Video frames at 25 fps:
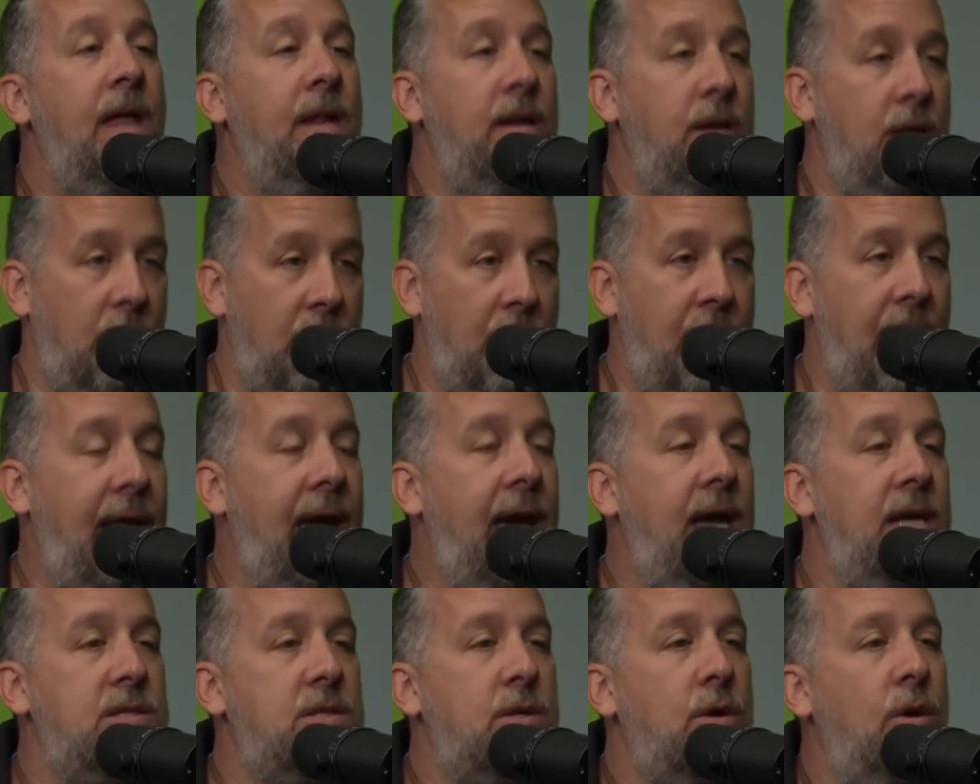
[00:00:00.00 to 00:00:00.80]
Then they're going to
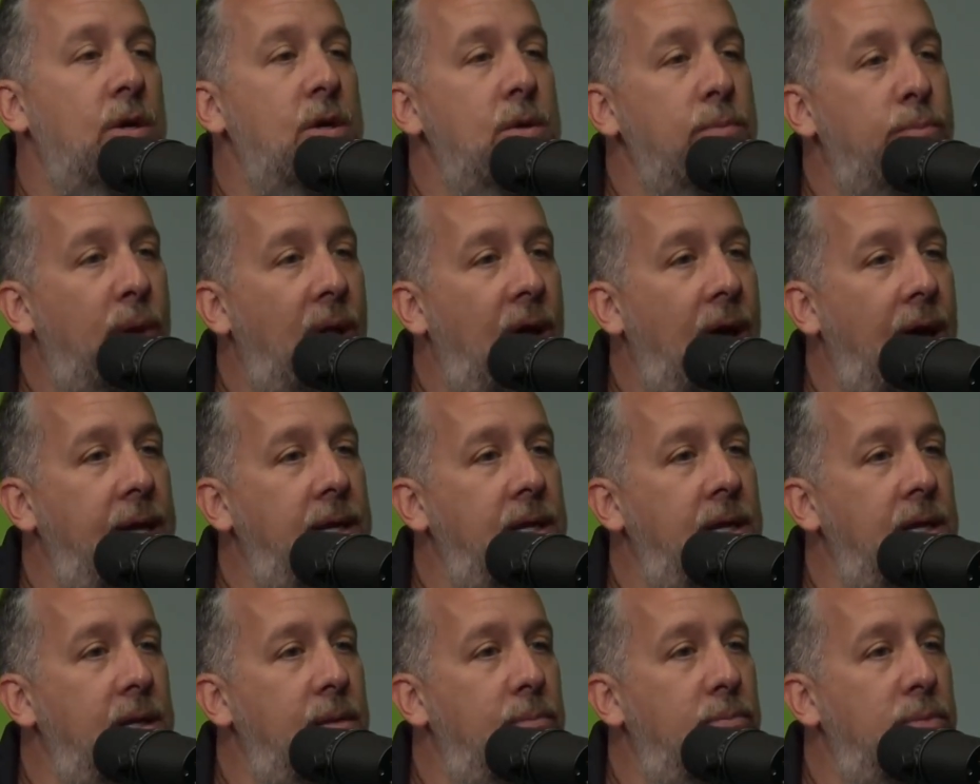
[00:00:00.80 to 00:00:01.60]
ask, are you
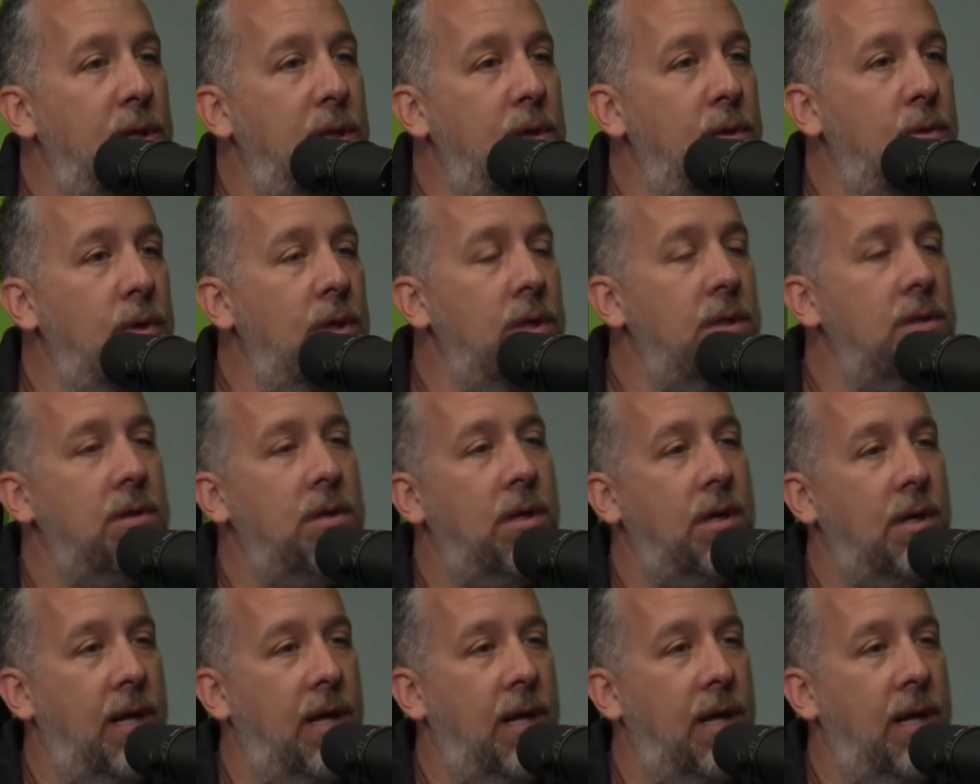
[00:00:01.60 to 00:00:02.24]
blind in the blue one?